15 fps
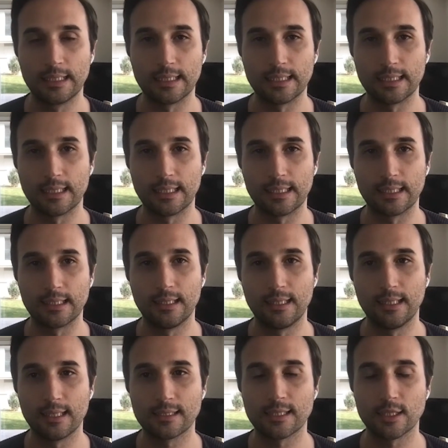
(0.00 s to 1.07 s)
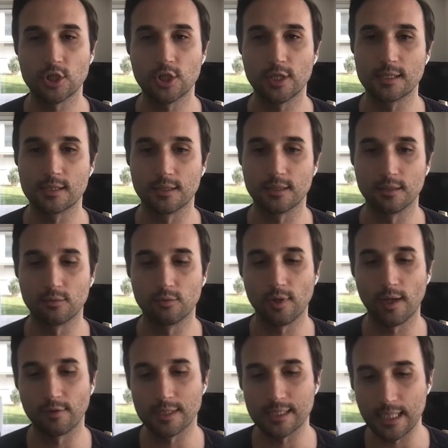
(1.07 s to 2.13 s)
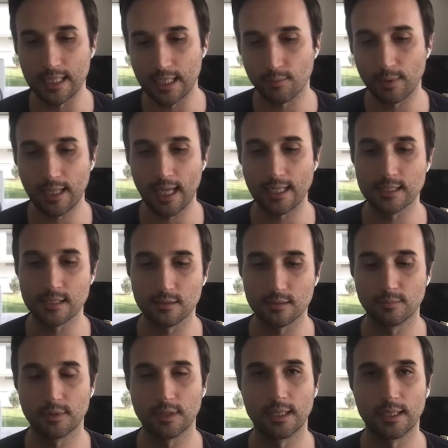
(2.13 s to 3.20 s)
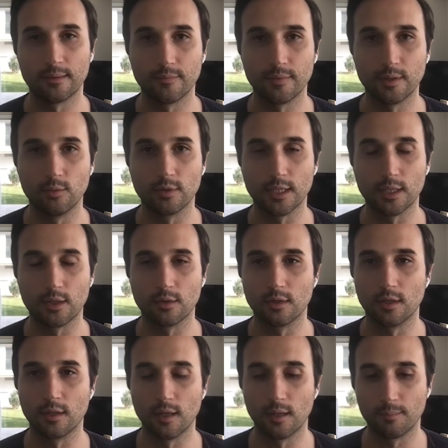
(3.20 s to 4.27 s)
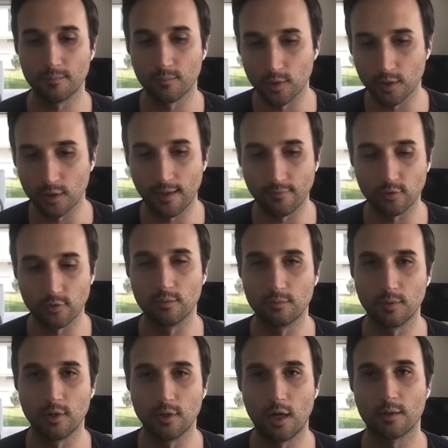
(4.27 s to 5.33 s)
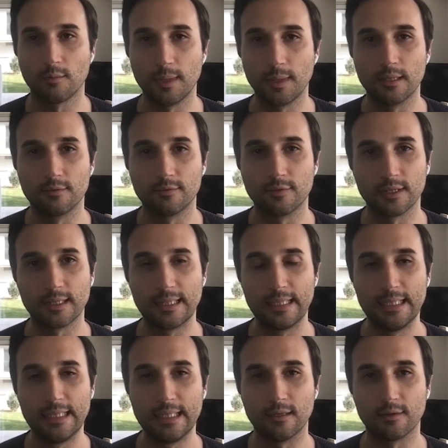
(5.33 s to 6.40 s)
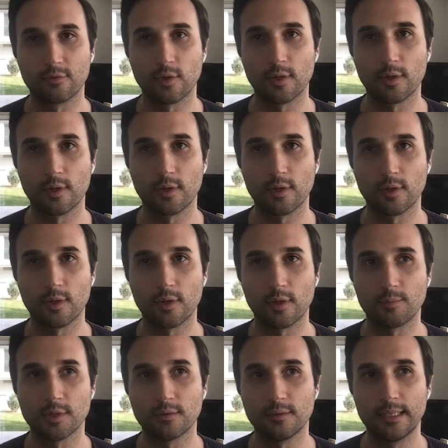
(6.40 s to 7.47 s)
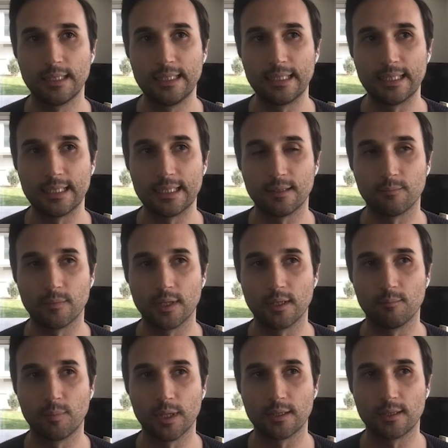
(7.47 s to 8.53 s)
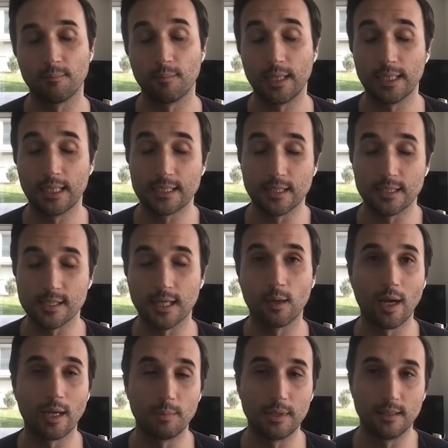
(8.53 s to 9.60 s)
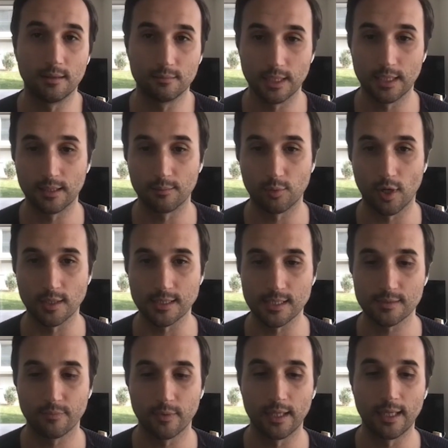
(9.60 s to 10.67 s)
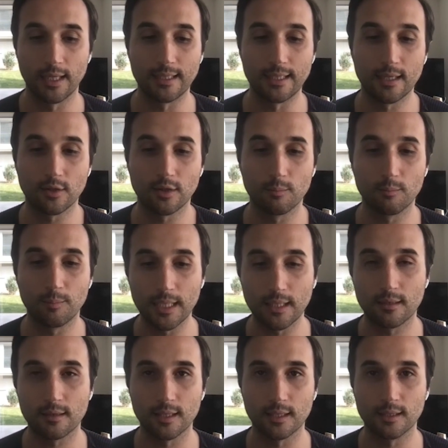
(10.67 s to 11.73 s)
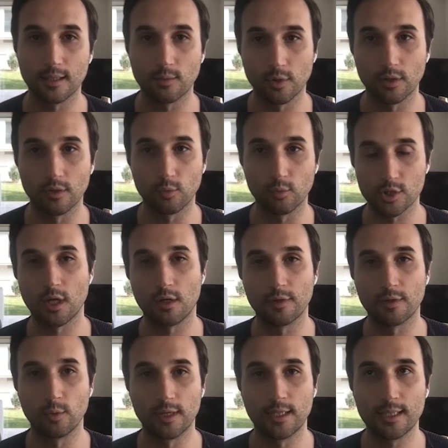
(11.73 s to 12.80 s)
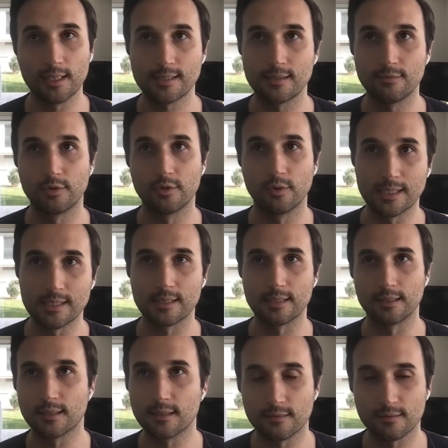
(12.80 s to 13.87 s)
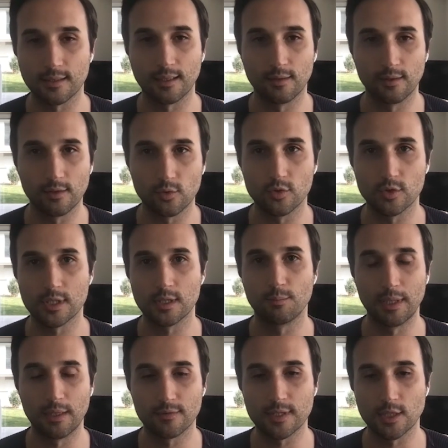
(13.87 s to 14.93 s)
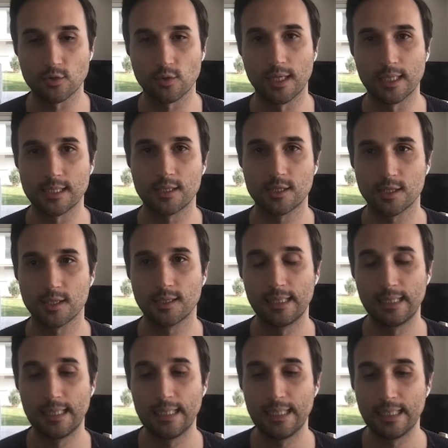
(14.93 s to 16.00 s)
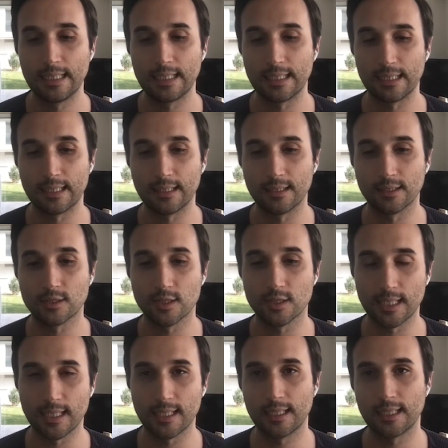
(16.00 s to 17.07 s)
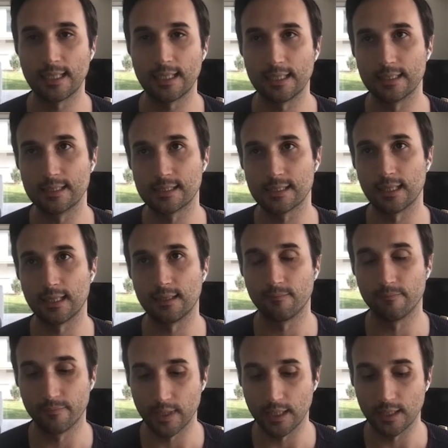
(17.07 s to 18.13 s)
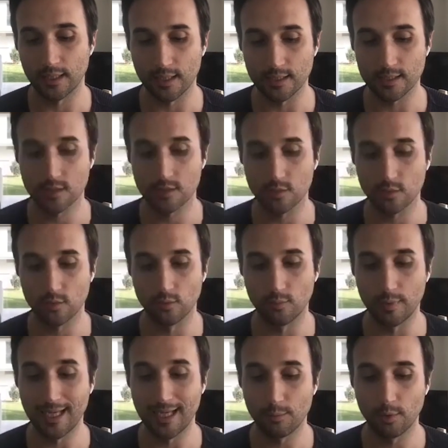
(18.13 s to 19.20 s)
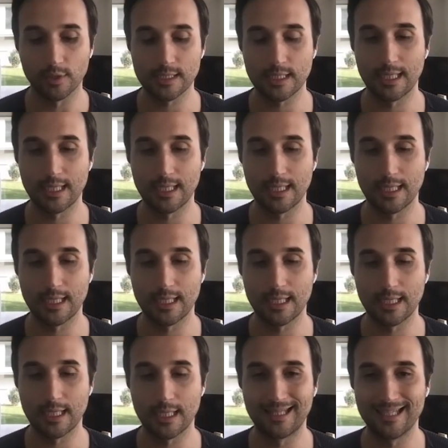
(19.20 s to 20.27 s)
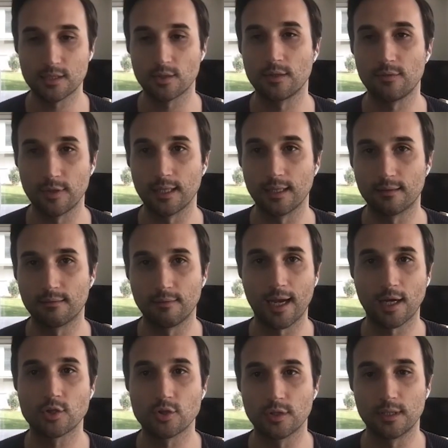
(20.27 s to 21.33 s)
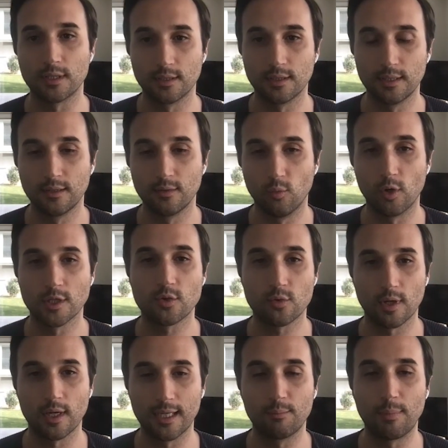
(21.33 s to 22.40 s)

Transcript: and this actually is you have a staking mechanism um, that will take you a, a, well you have to lock a bit of of um, but mainly it's, it's a KYB uh, process. And here, the big thing that we're, we're solving with this, even though it's, it's, it introduces a bit of centralization, uh, today is um, is to be able to say this certificate actually was created by